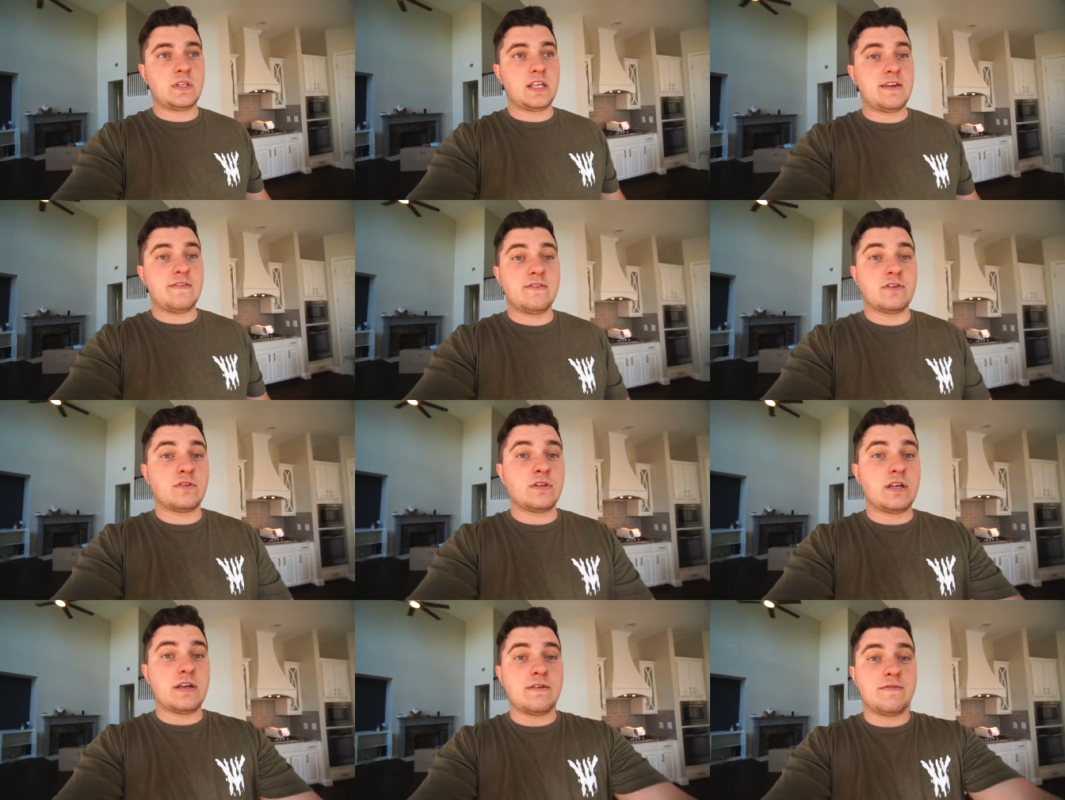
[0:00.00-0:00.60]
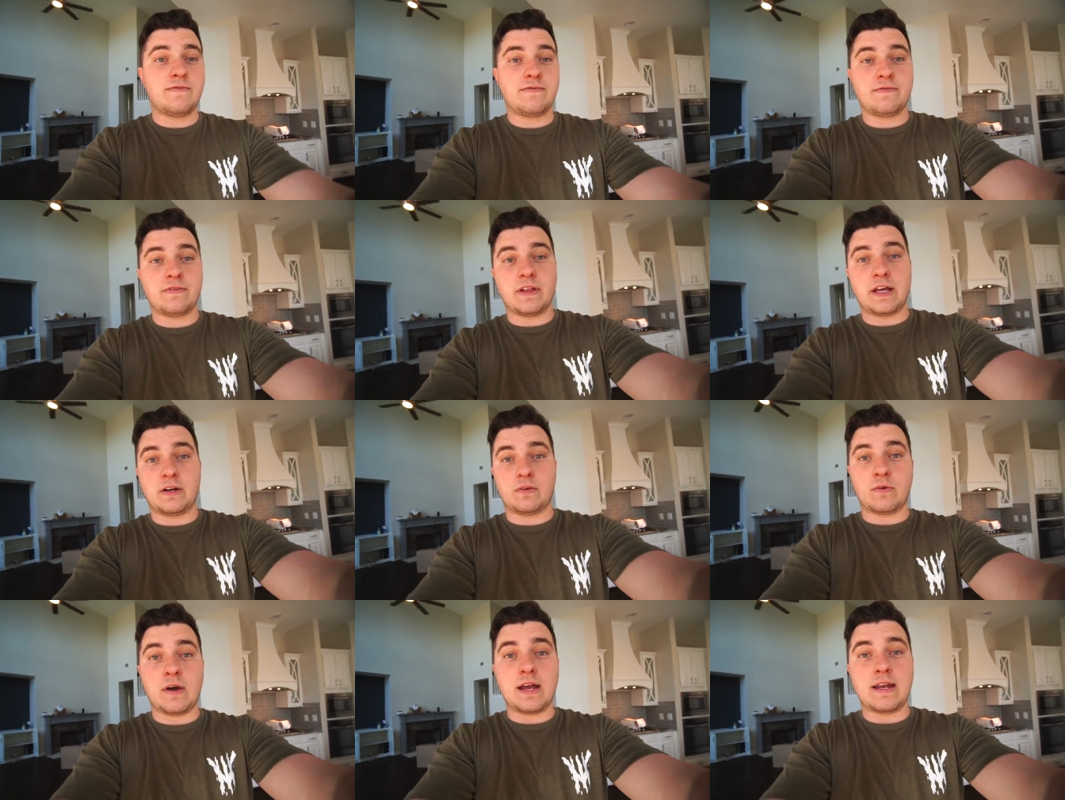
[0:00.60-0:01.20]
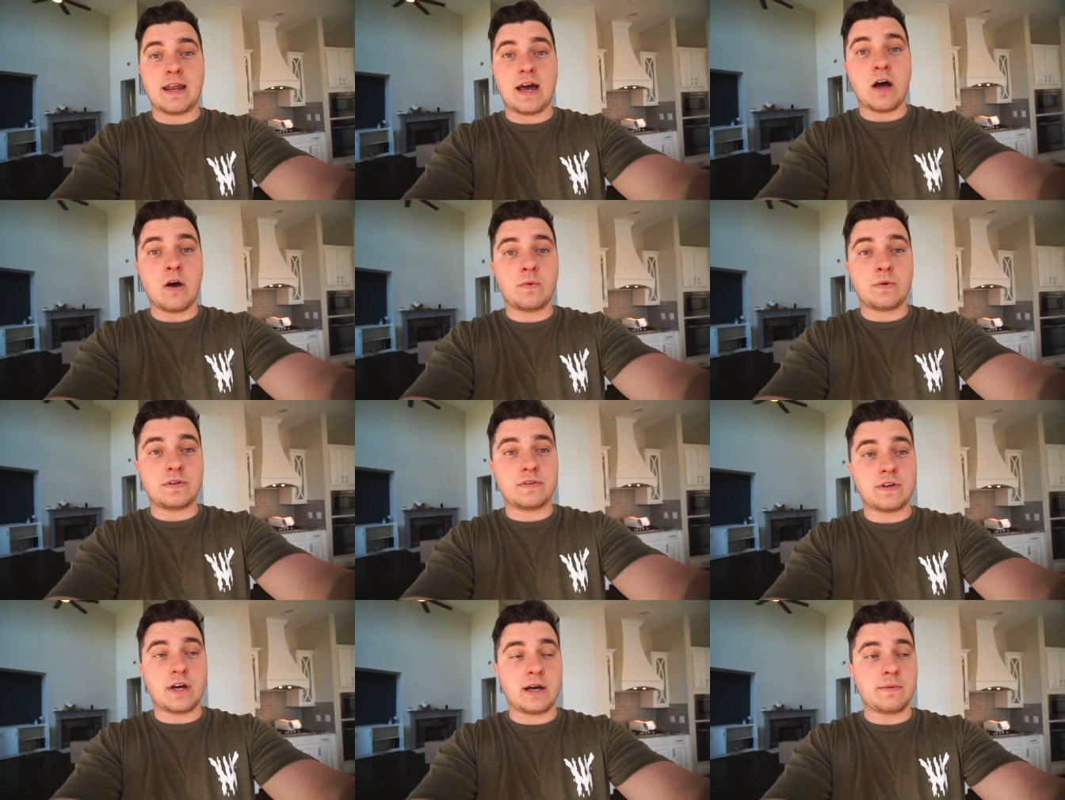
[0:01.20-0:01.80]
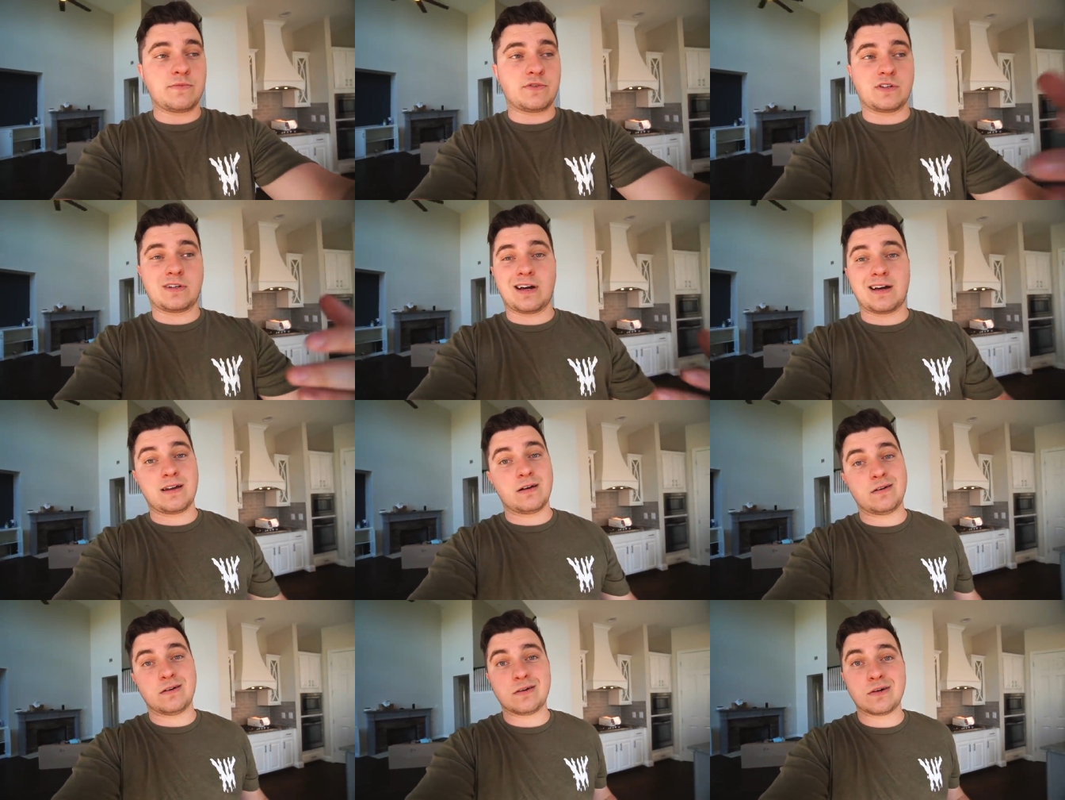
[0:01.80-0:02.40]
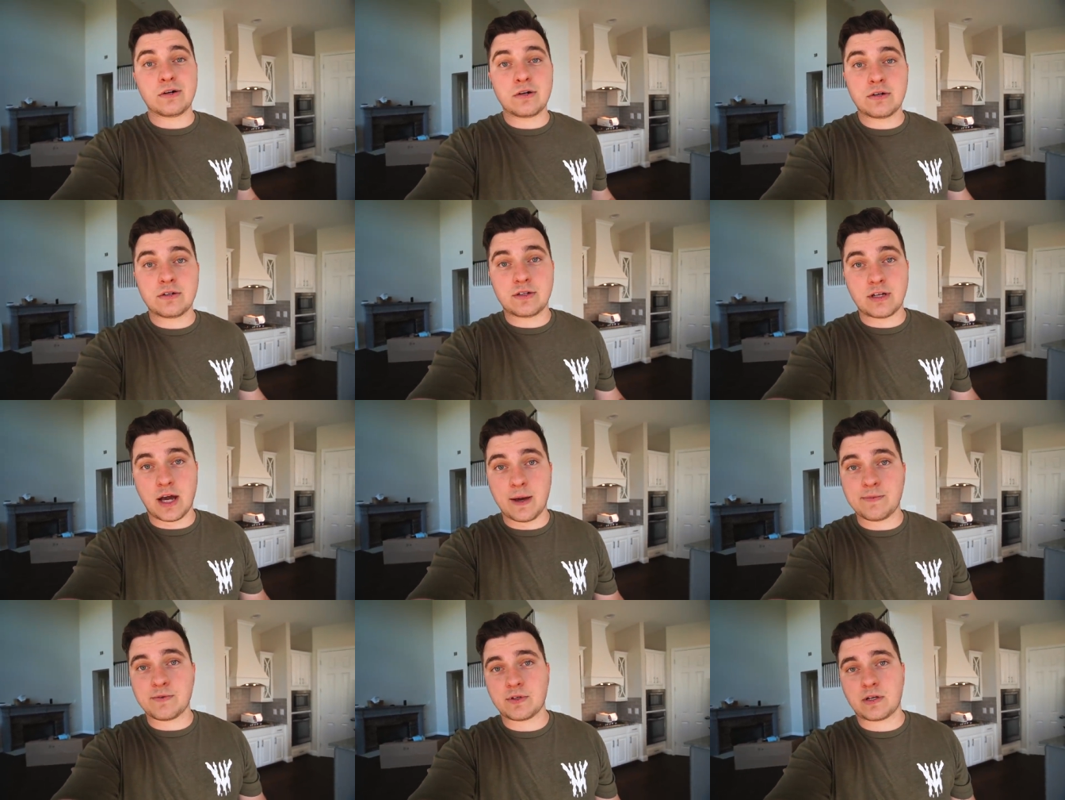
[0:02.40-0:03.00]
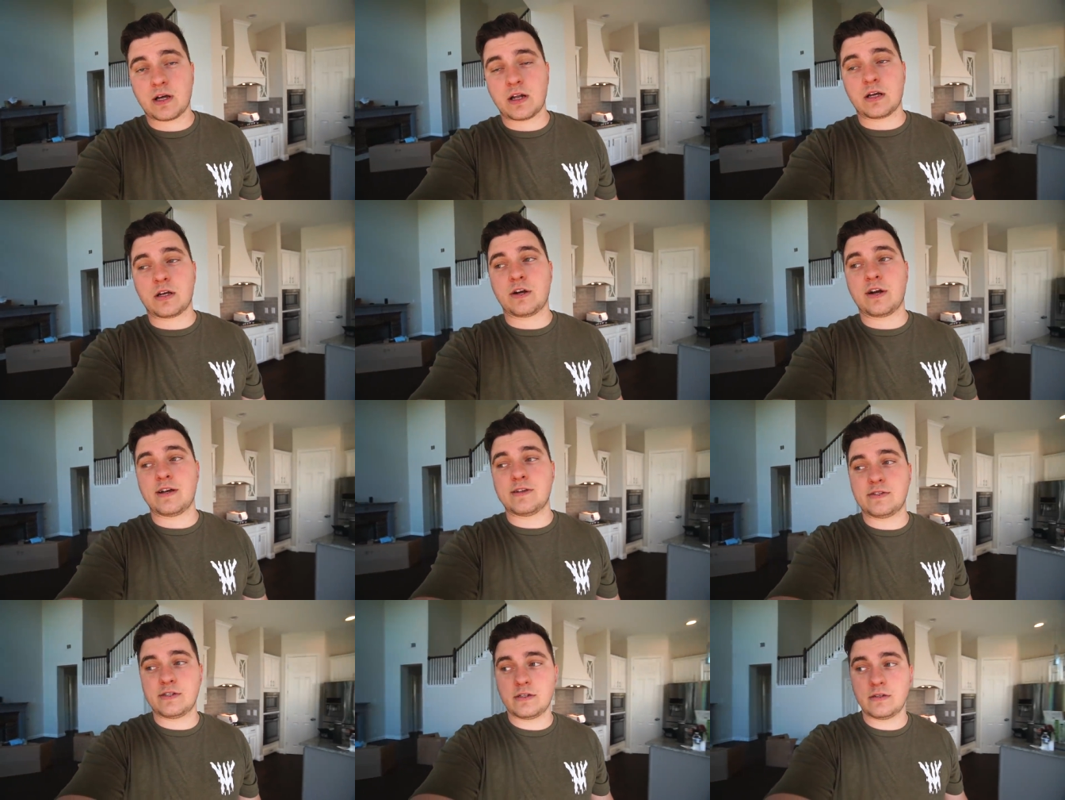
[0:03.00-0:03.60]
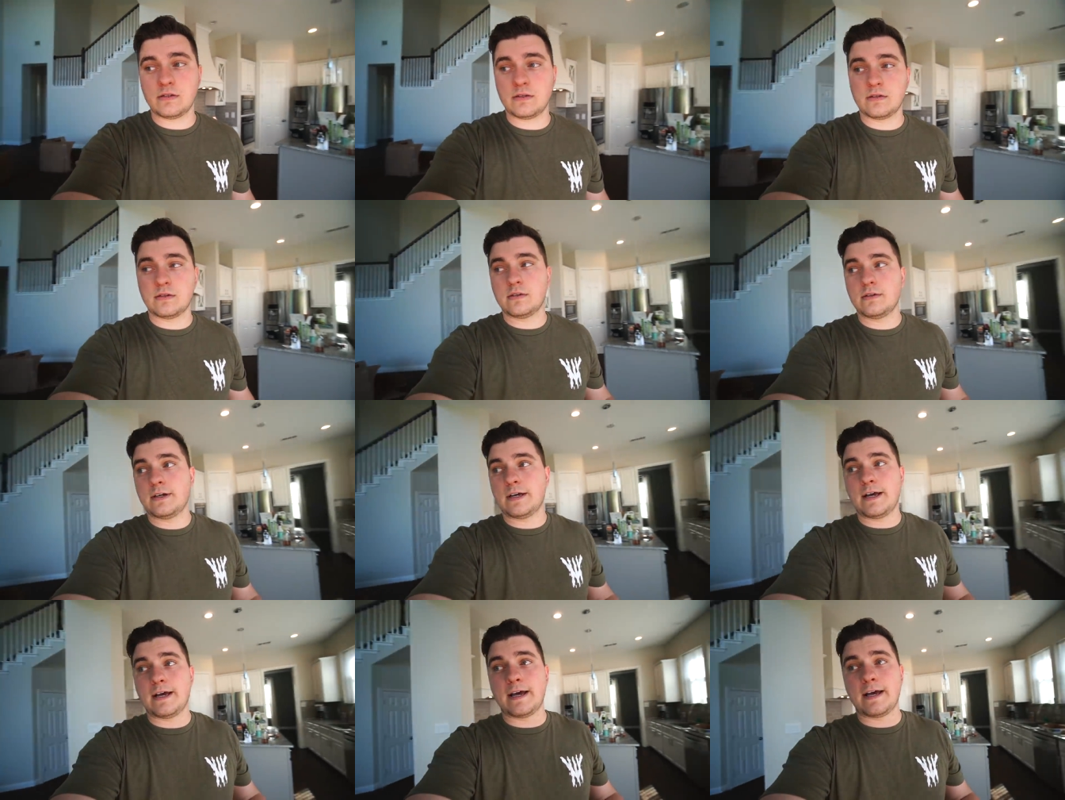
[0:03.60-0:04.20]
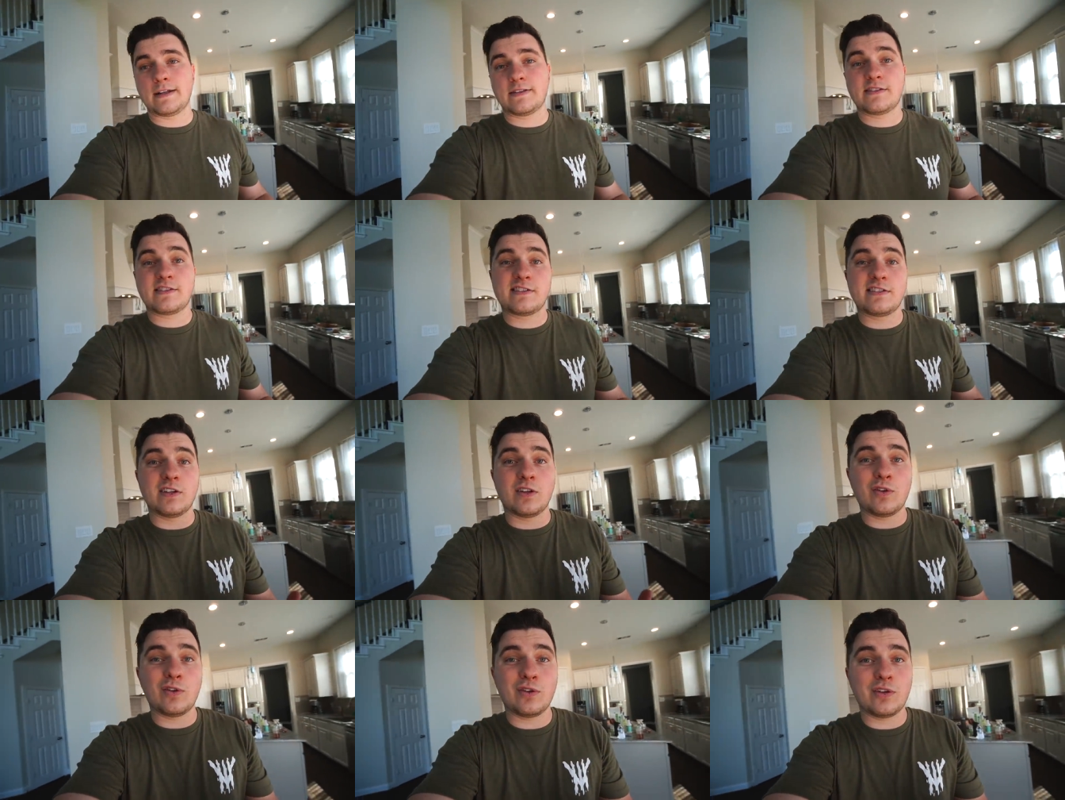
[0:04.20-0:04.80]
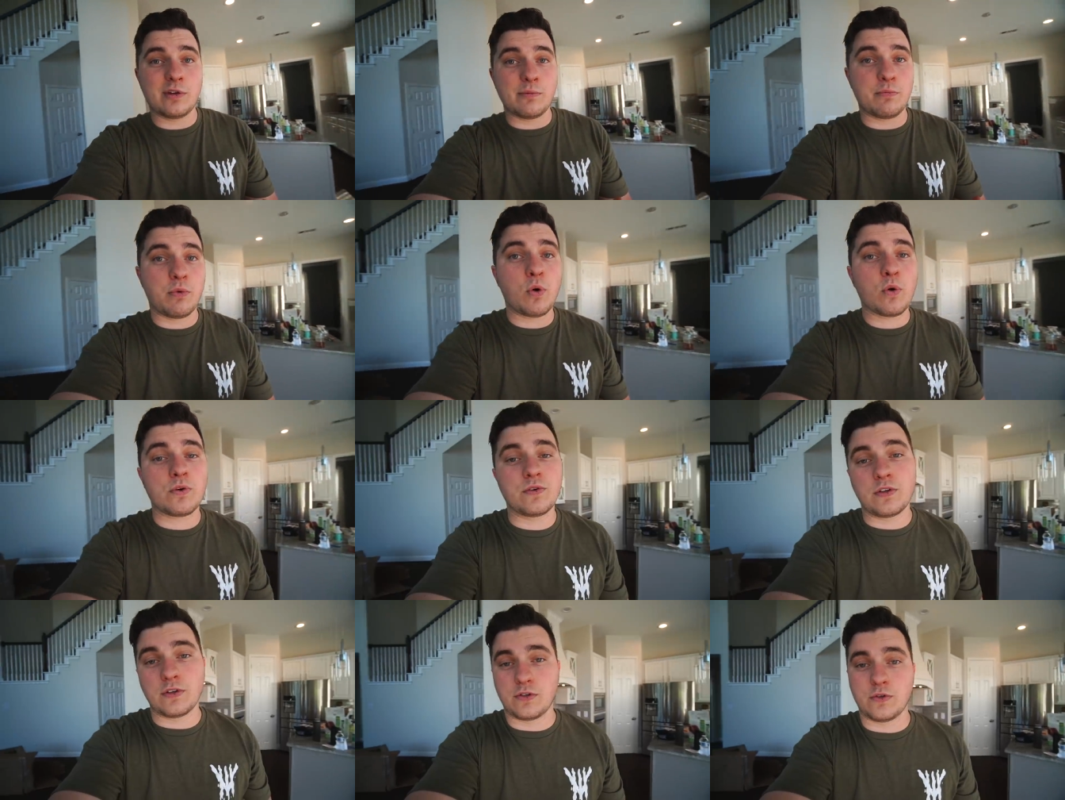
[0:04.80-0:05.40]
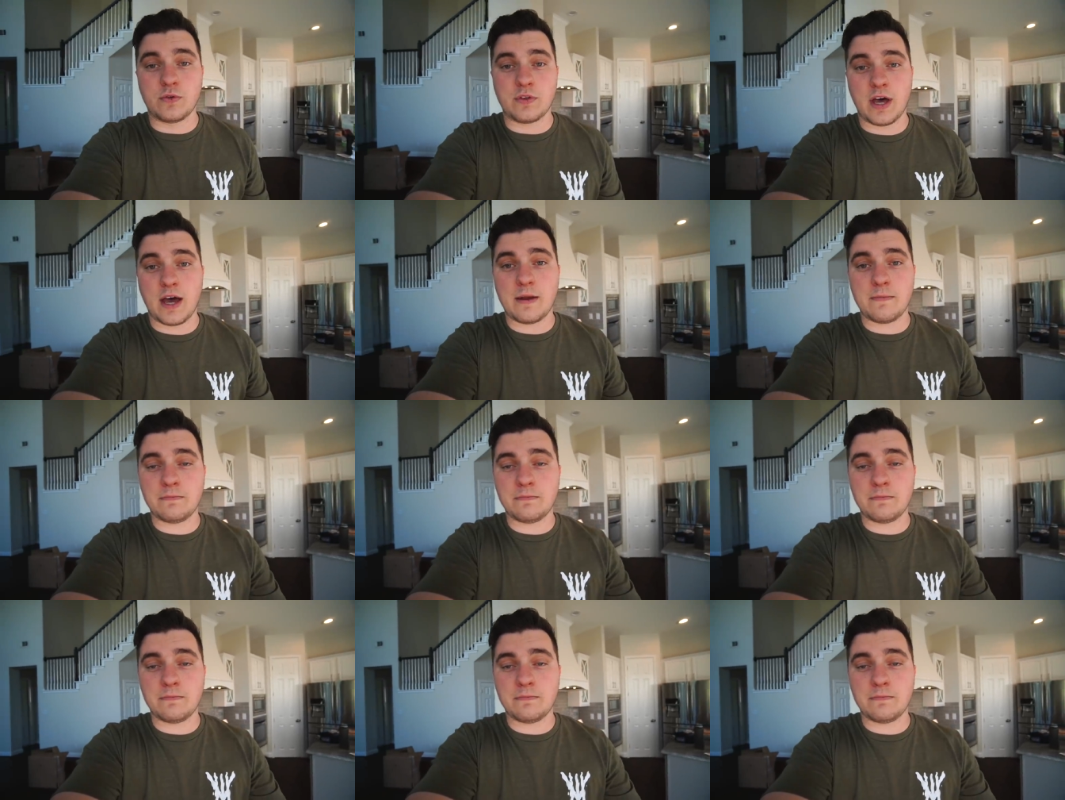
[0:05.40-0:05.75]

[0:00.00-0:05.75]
Even if like right now when times are kind of hard, times are kind of crazy, yeah, it's still important to do that.